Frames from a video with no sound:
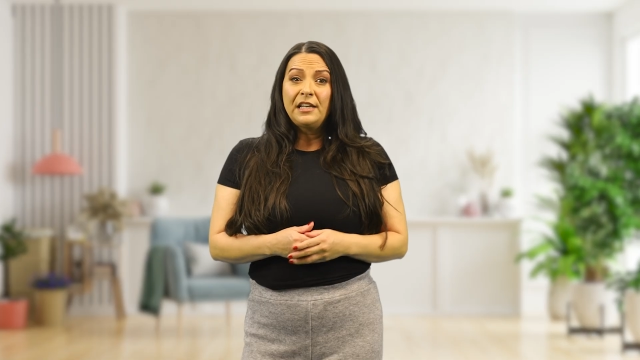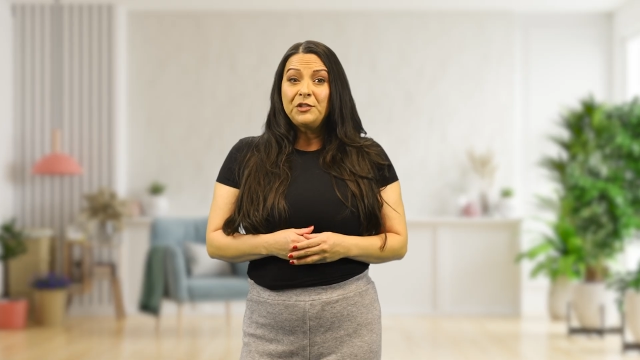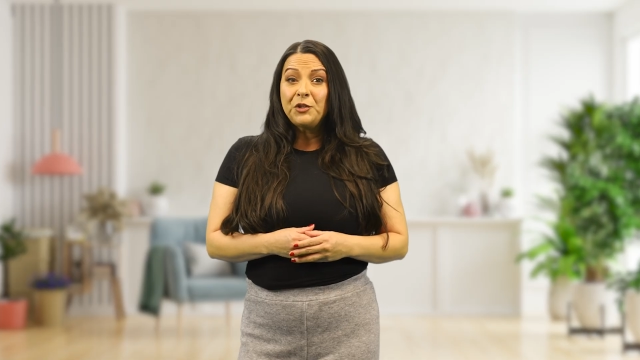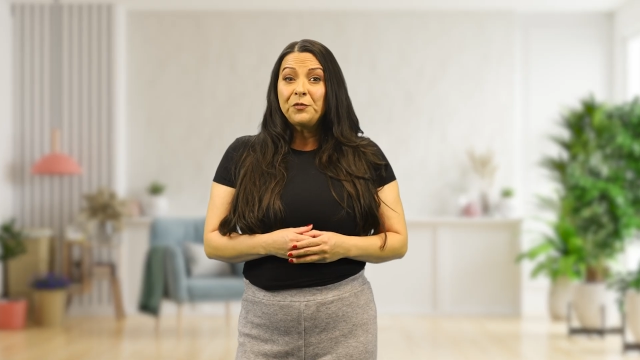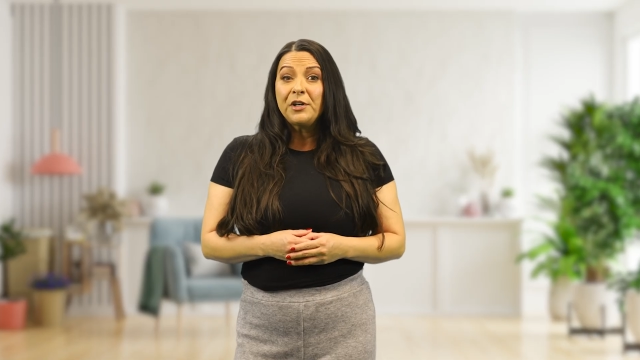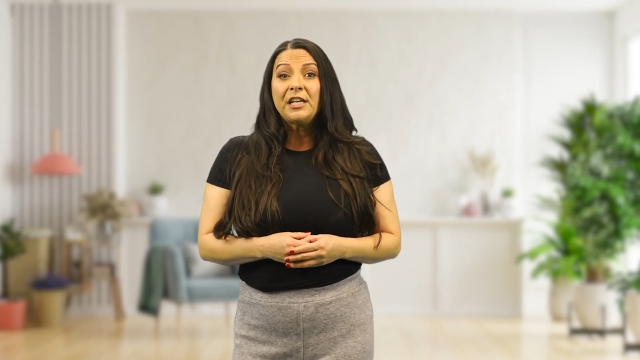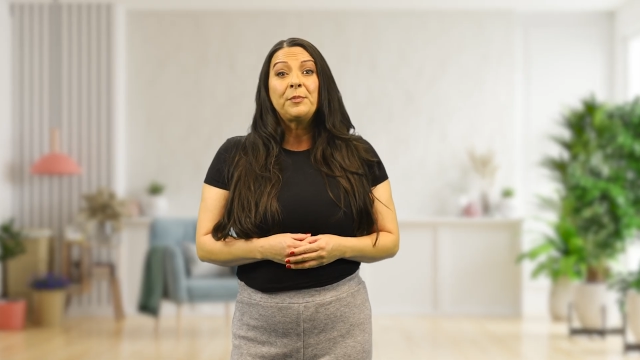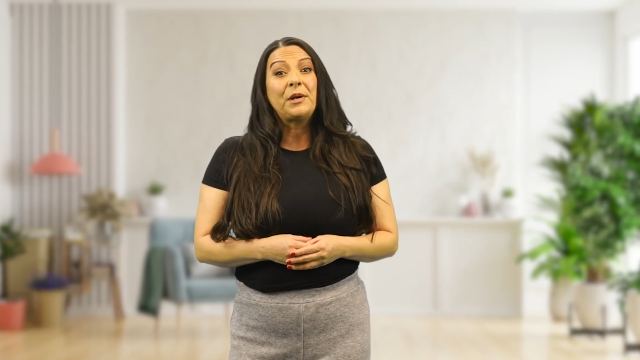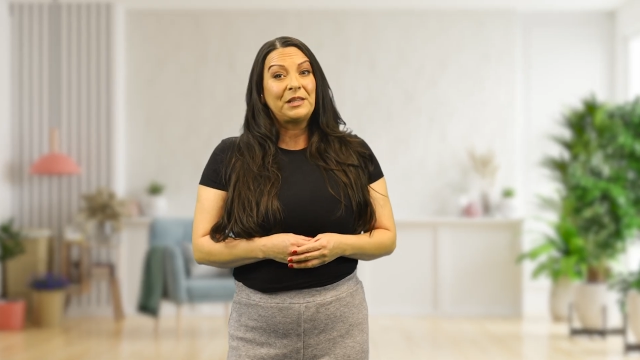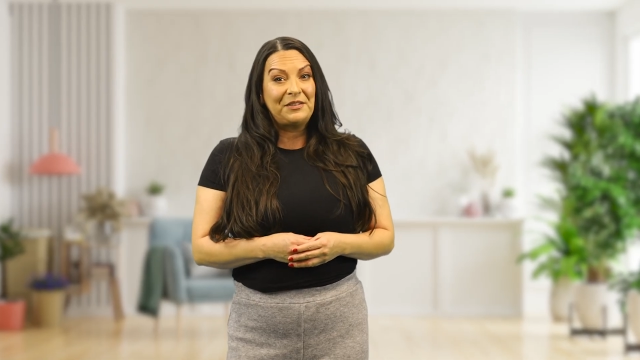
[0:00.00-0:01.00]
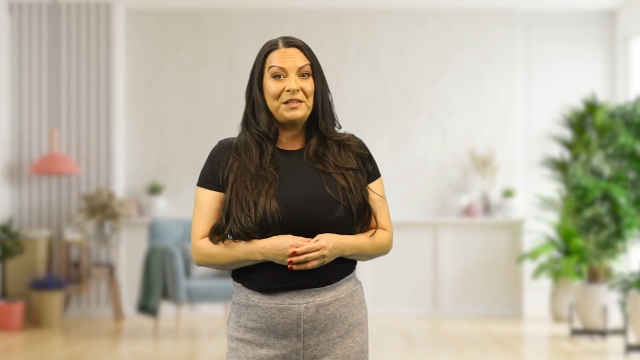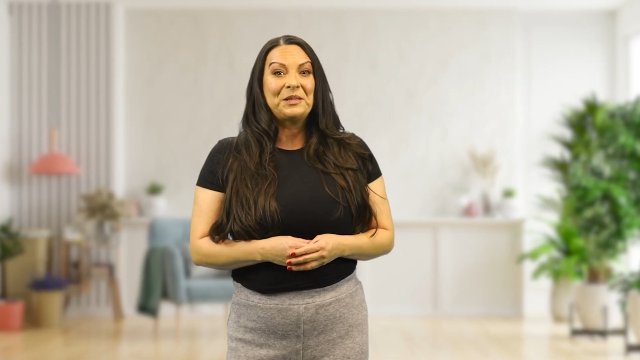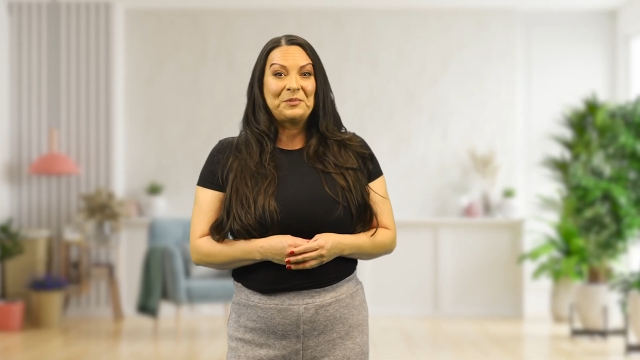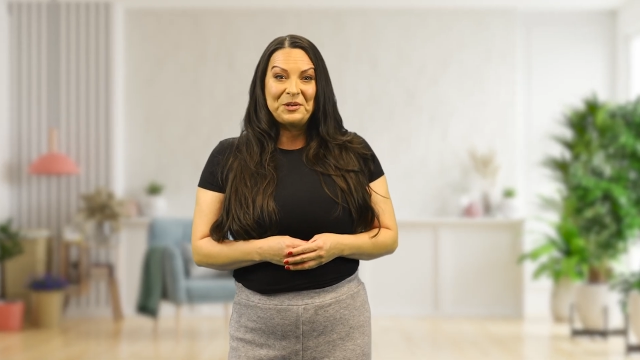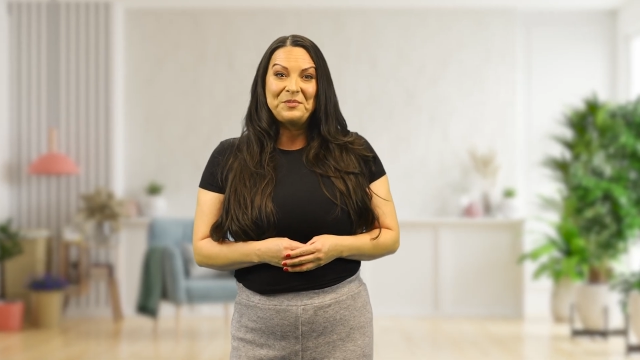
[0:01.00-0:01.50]
And don't forget about leaving
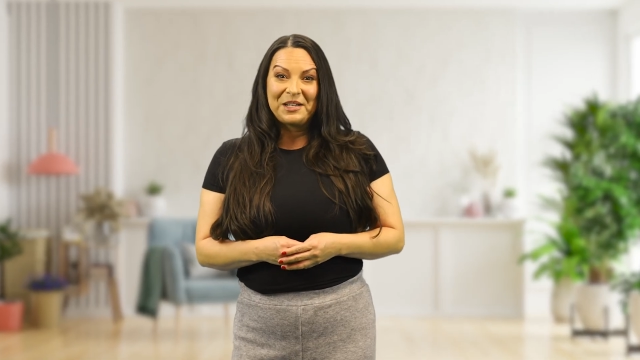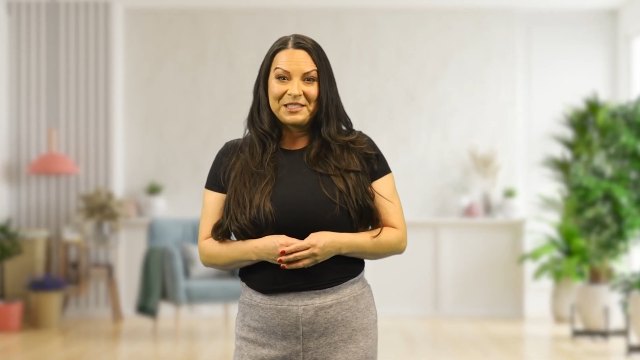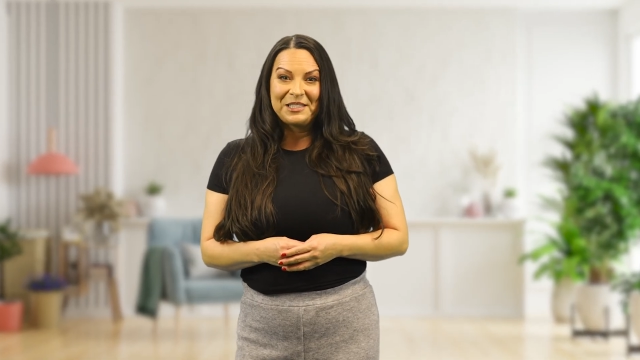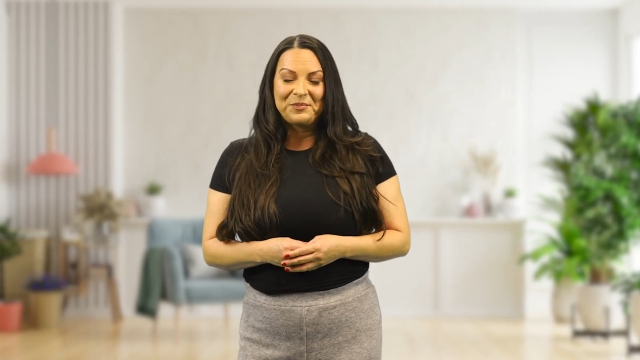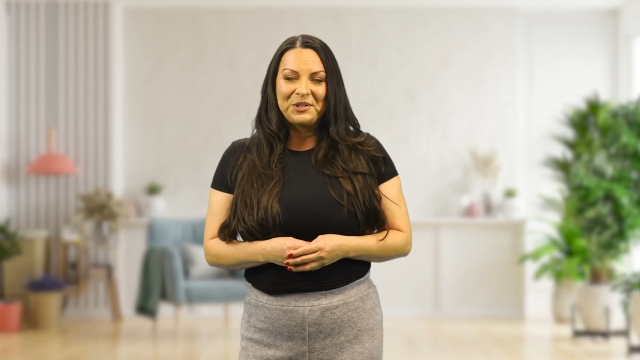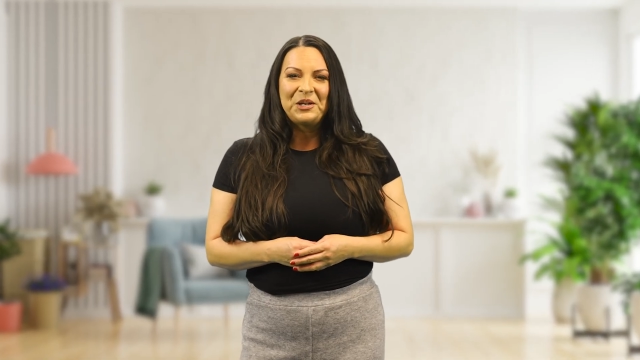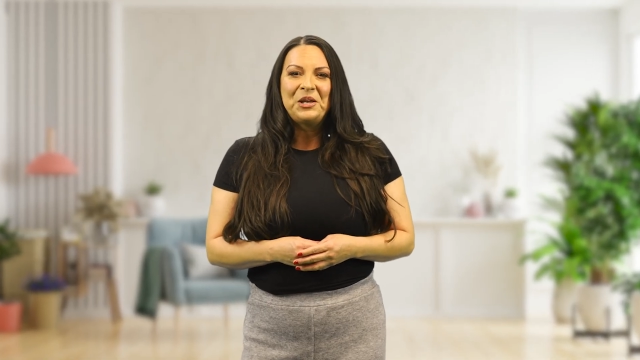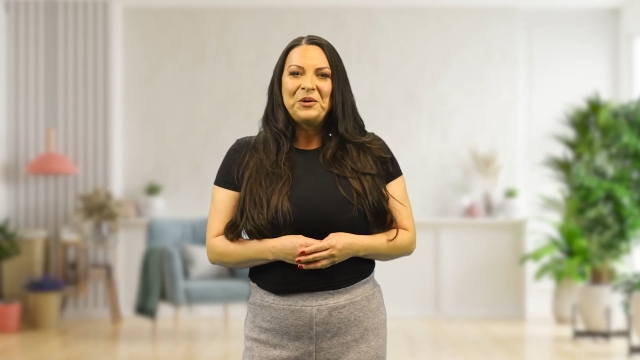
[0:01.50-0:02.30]
the mailbox number,